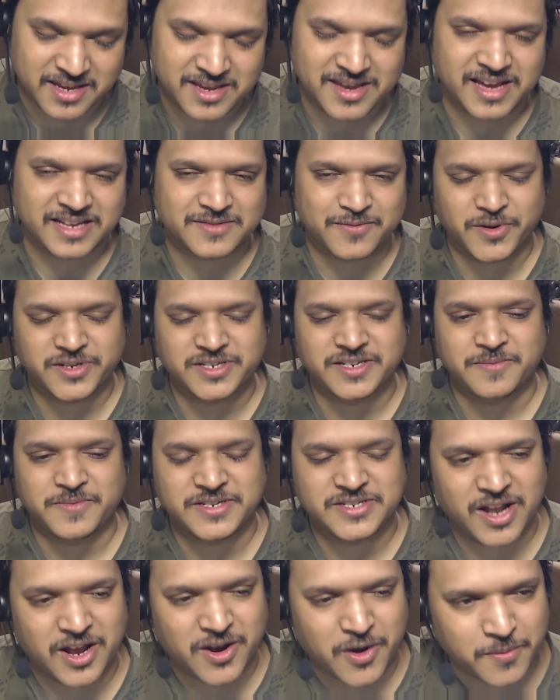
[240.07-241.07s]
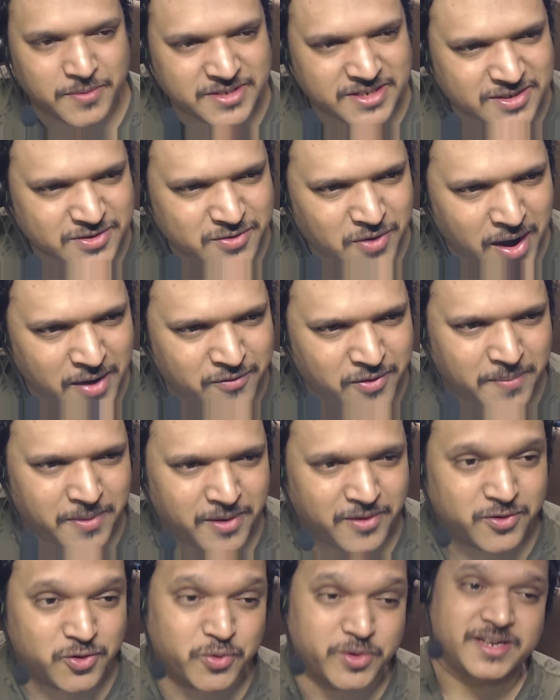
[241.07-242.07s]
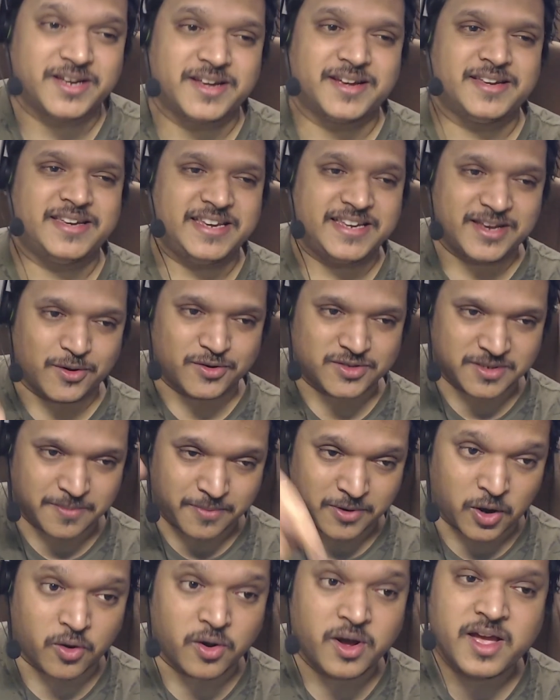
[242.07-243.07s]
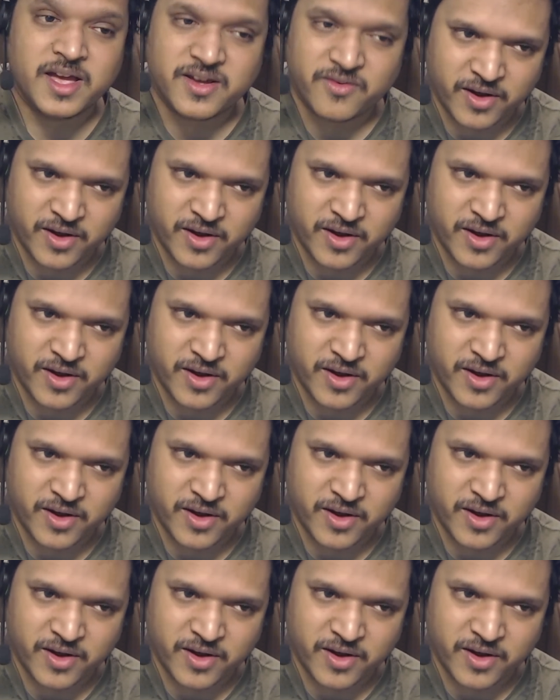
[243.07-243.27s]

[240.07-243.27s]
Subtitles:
you guys for watching. Be sure to like, comment, subscribe. Follow me on Twitter, details are below.